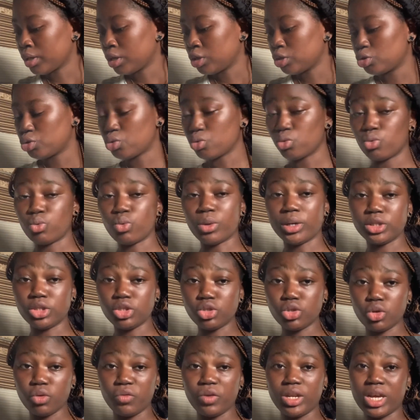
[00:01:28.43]
So I
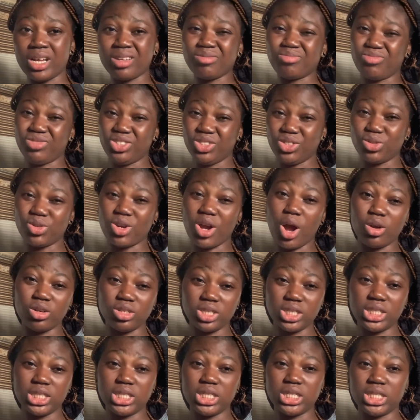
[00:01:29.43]
just love that, you know. I
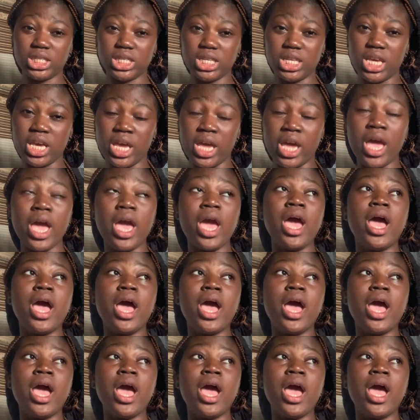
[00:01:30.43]
also need a skincare.